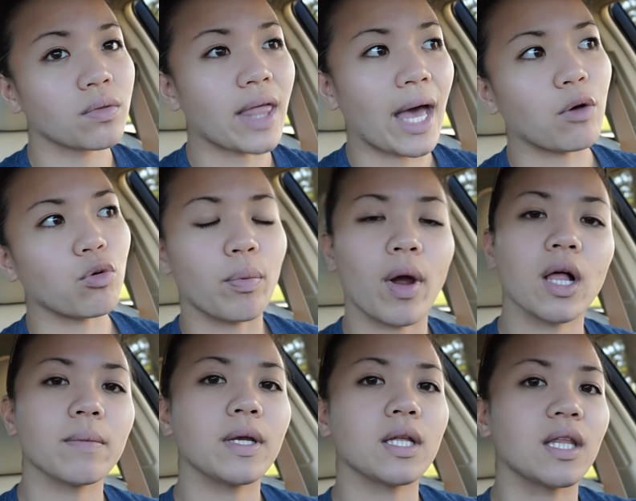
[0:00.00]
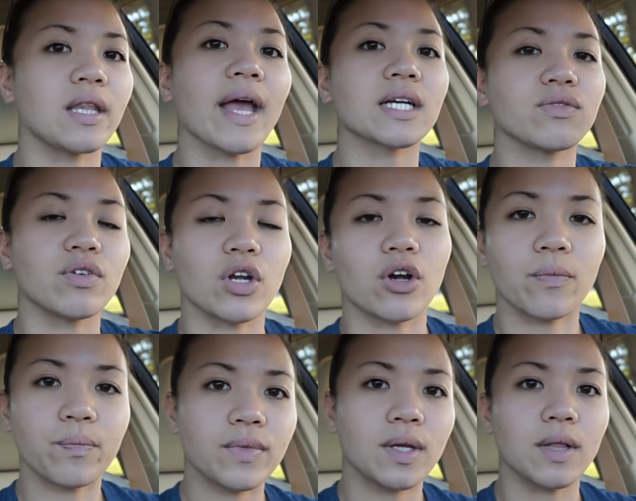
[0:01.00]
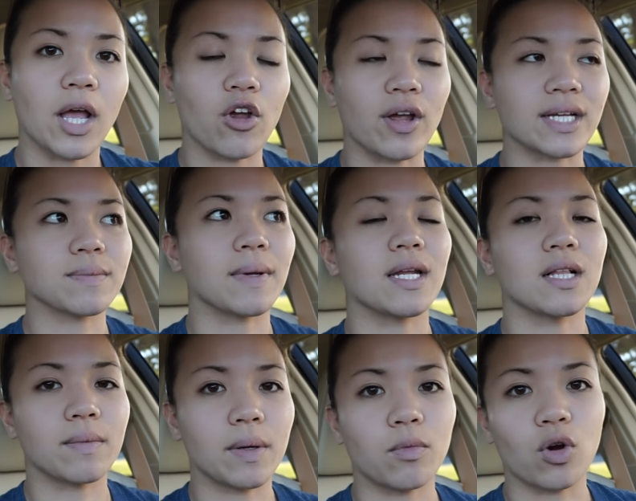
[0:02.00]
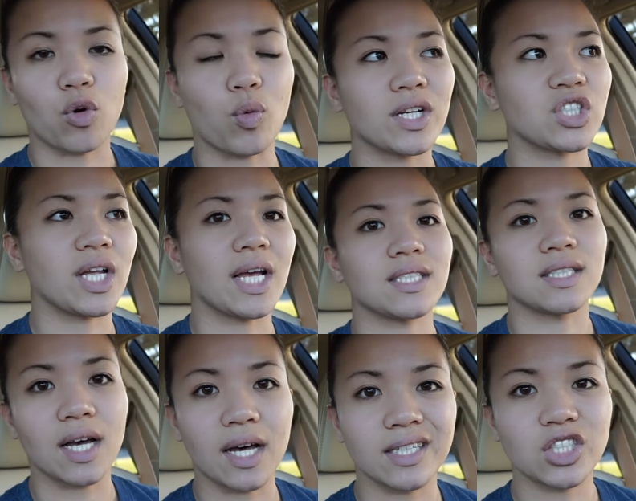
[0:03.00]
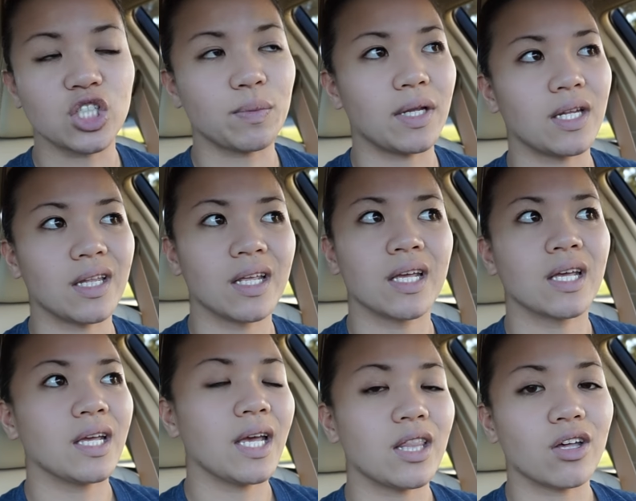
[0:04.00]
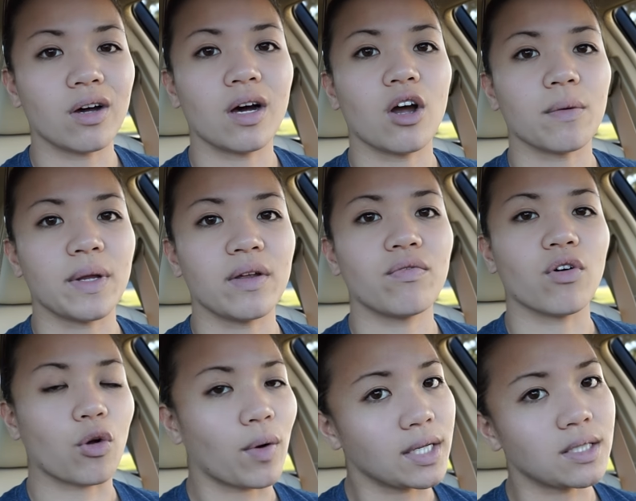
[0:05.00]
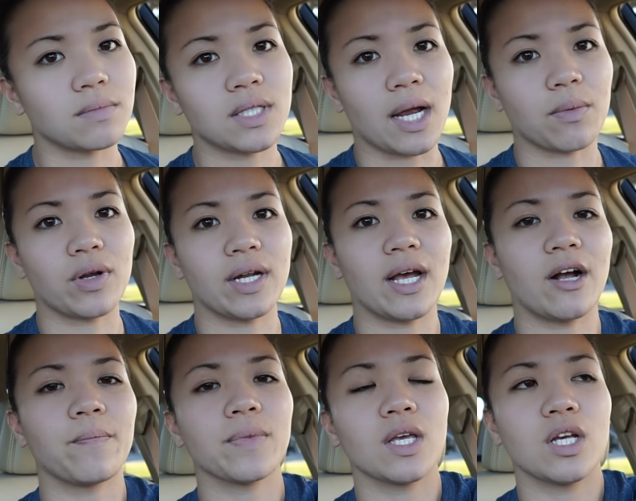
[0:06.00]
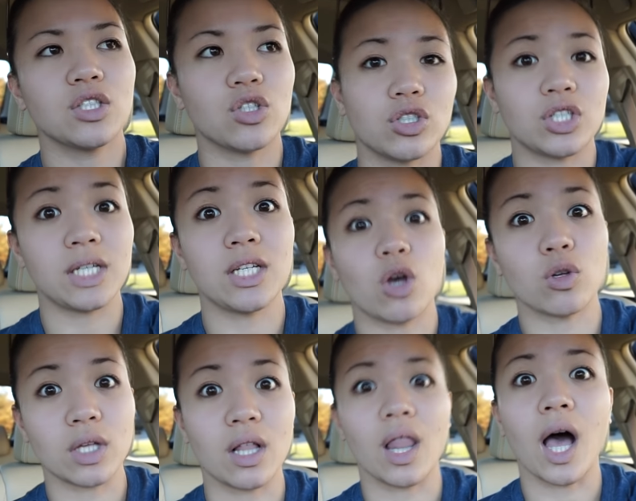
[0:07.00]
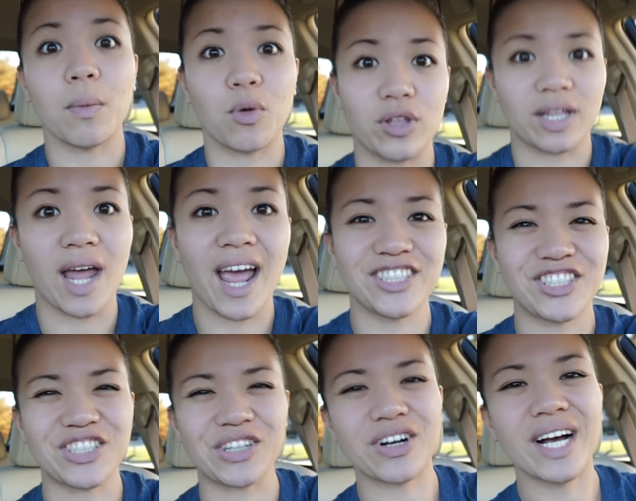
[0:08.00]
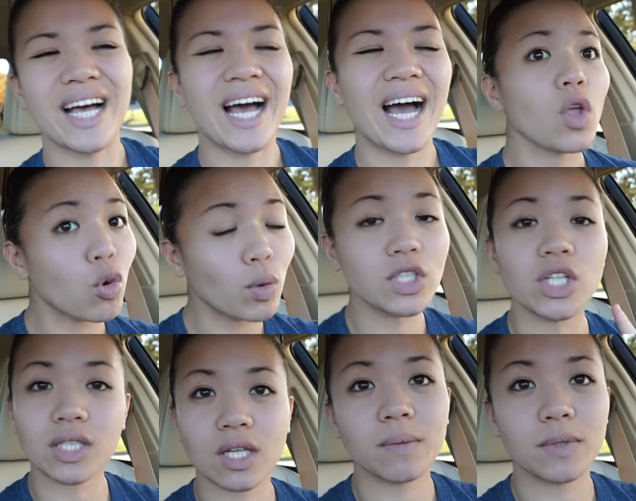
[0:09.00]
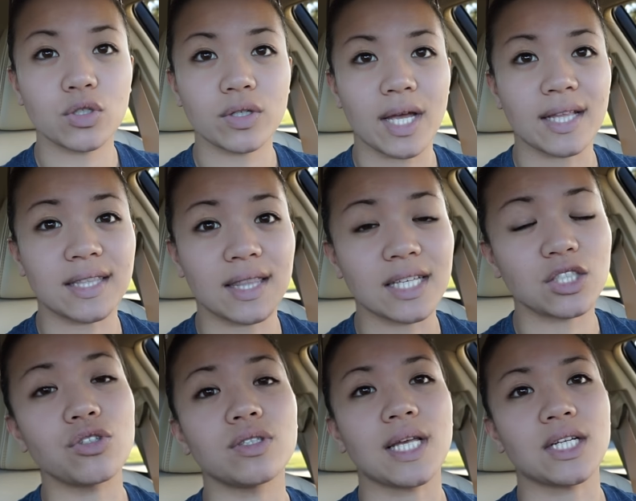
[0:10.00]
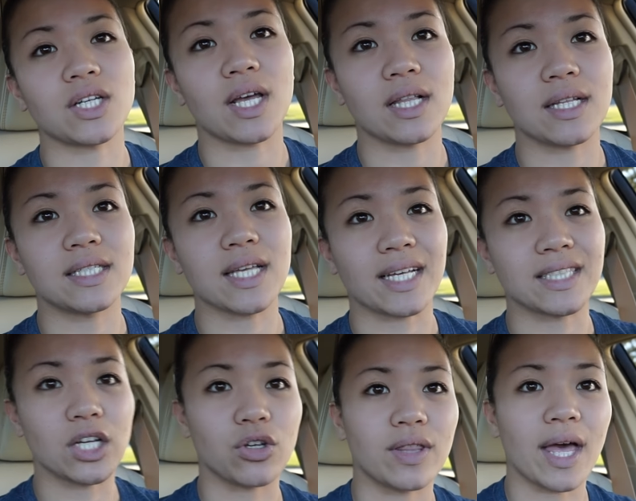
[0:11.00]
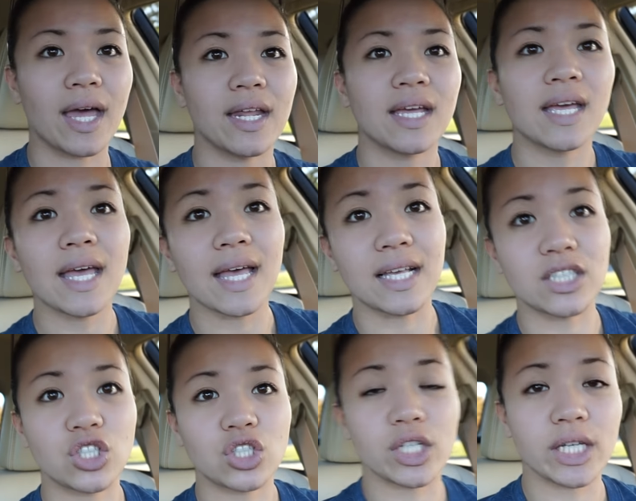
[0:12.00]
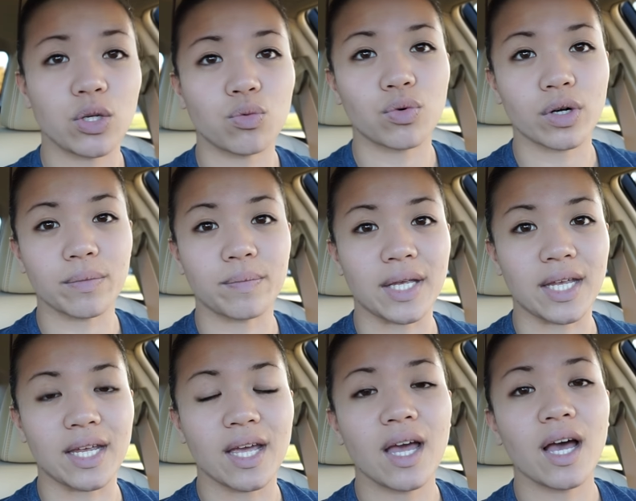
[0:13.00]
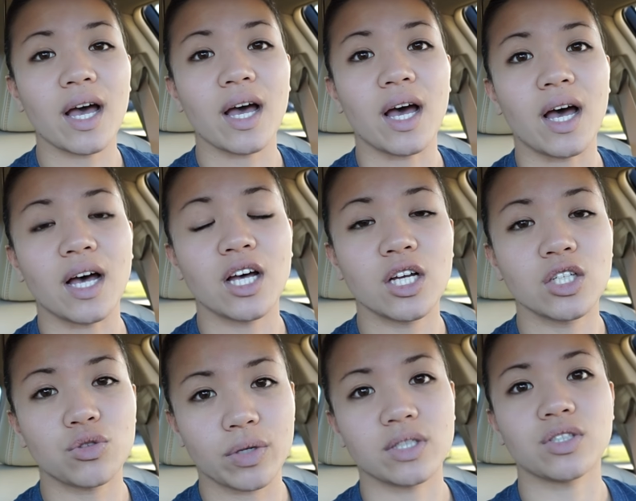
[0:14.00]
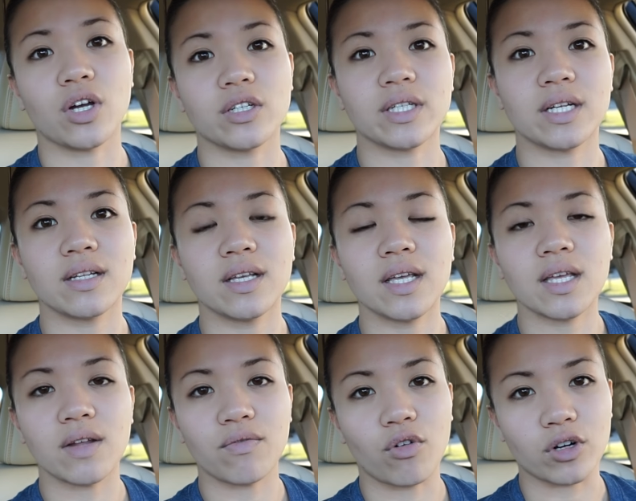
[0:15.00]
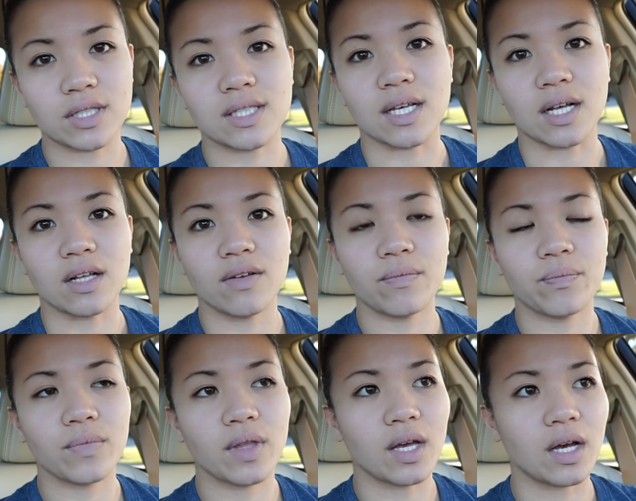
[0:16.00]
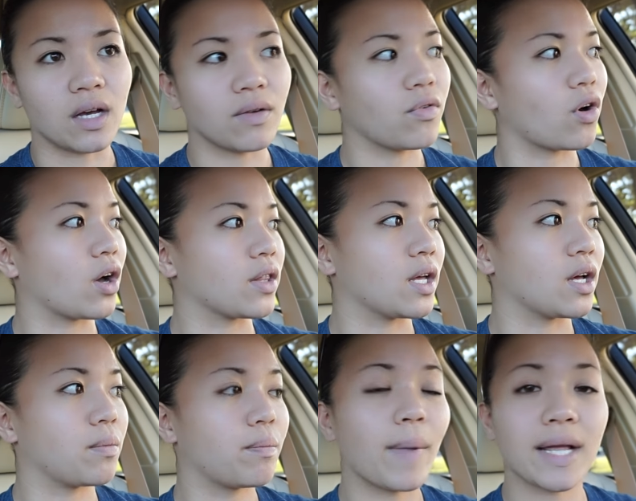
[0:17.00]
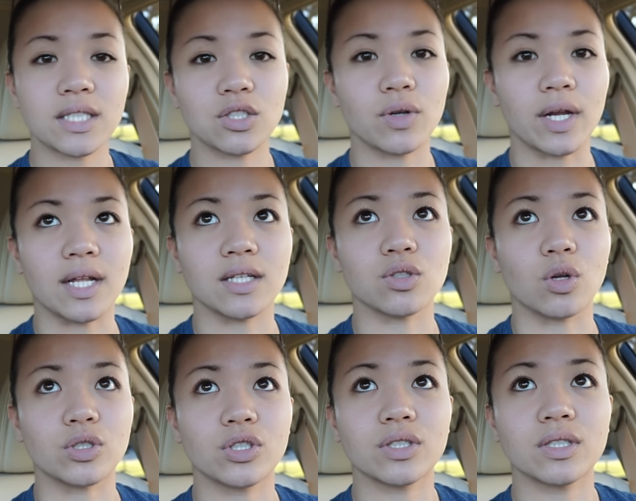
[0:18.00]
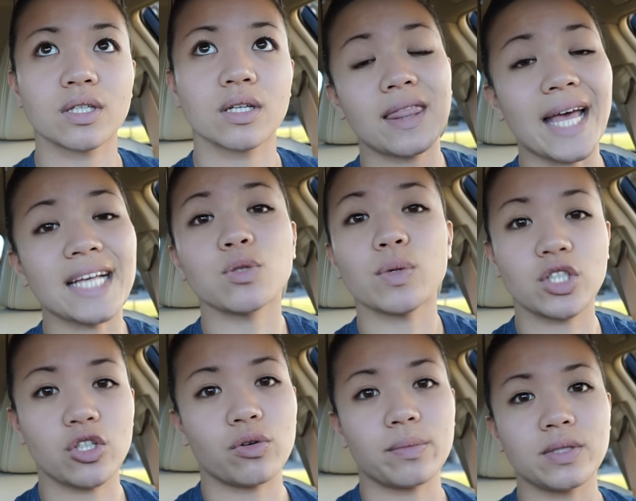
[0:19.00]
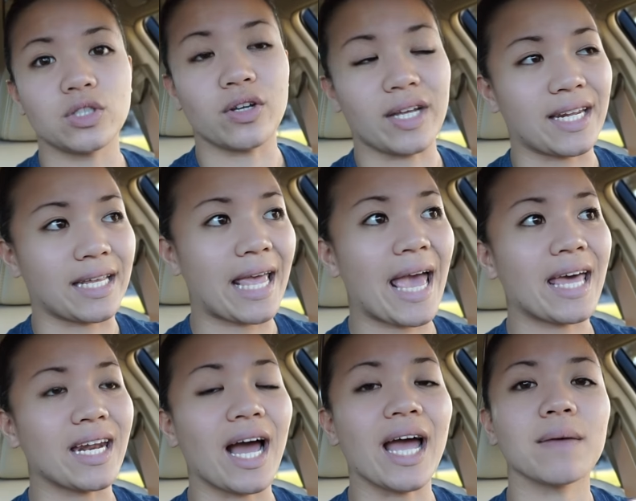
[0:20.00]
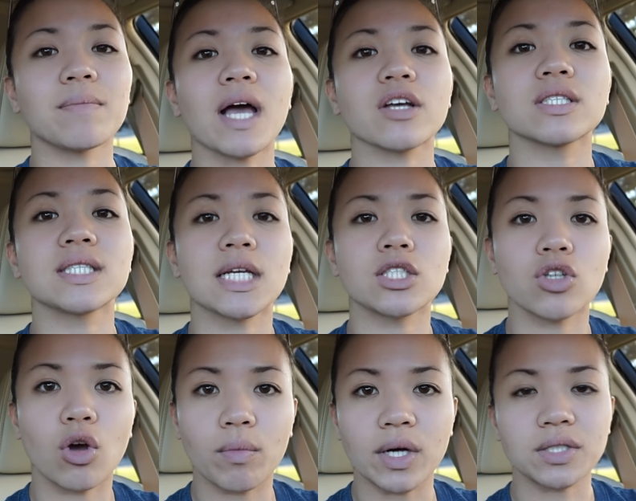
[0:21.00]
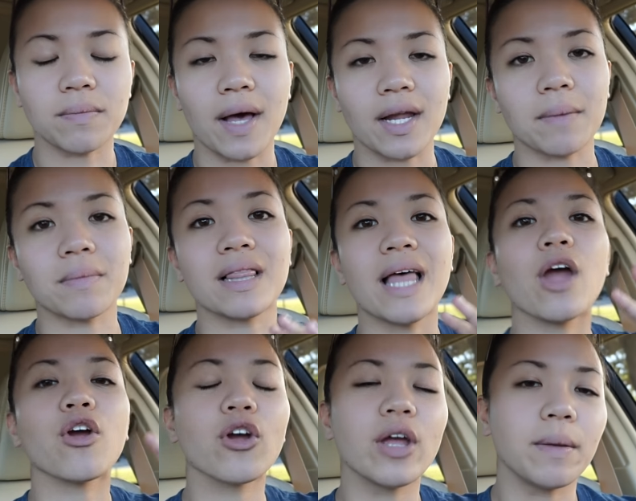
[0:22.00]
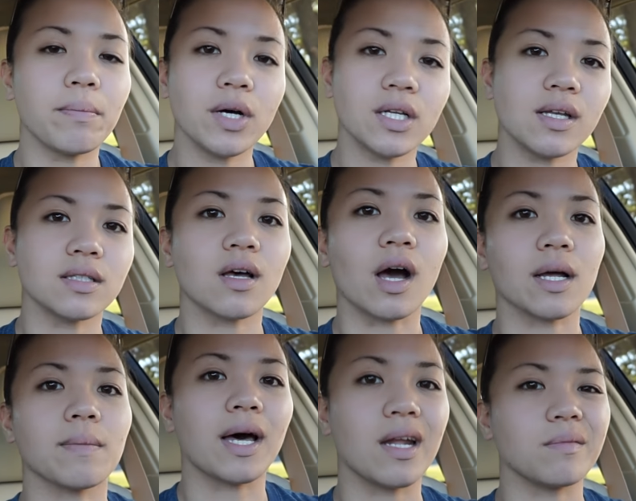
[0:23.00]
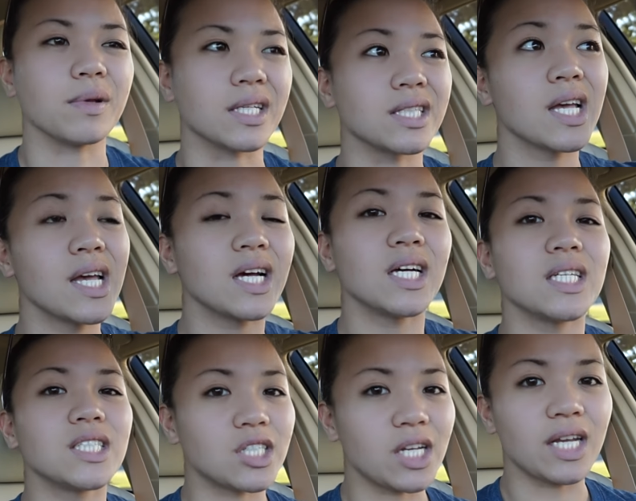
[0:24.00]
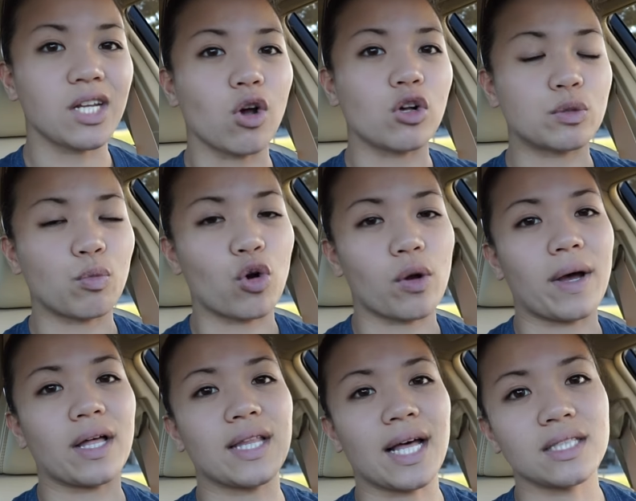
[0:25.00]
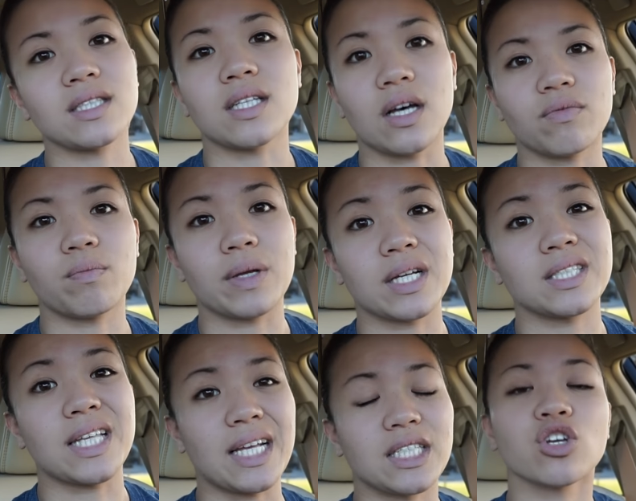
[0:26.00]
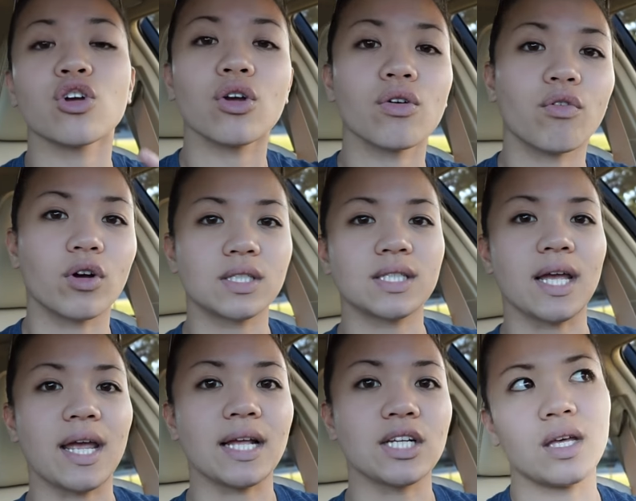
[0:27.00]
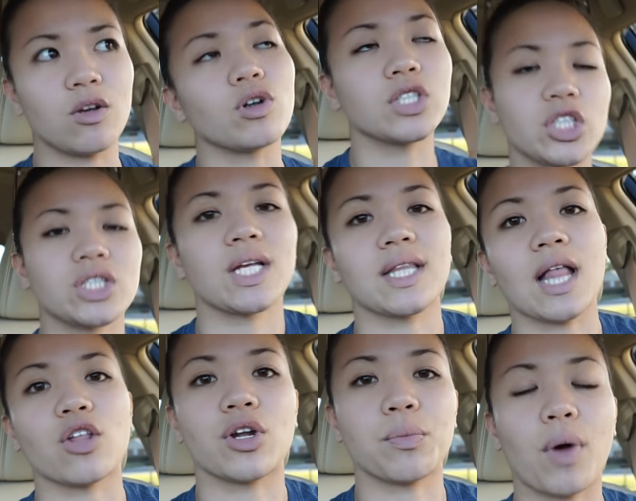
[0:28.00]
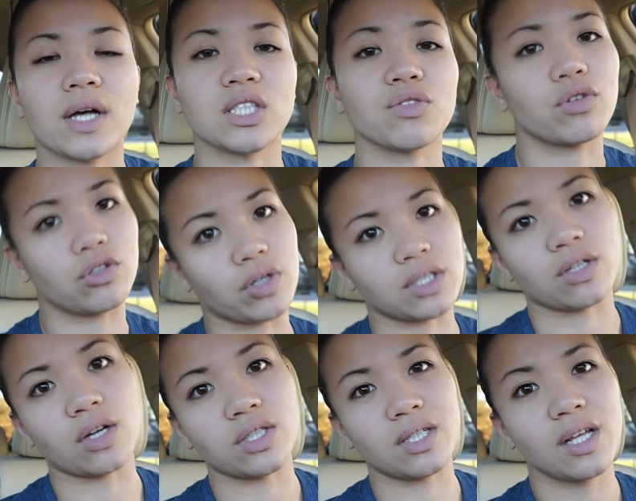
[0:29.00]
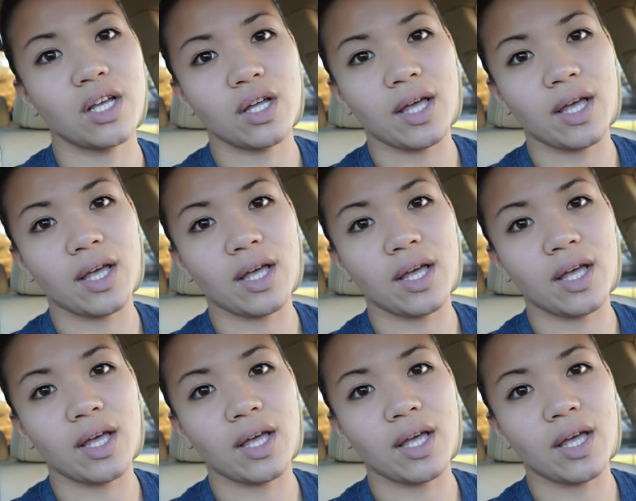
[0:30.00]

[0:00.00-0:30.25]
that will probably be in the next video. Let her explain a little bit more what she has done. She's been in the Army for quite some time right now, so she knows a lot more than I do. What she's going to be doing at this new station, at least, I can tell you that, is she will be a drill sergeant in Fort Sill for all the basic training soldiers. That is what she will be doing, and again, I am not going to say so much about it. I'm going to let her input and talk about it, because she knows more about that stuff, because that is her forte, she's still in that learning process for drill sergeant,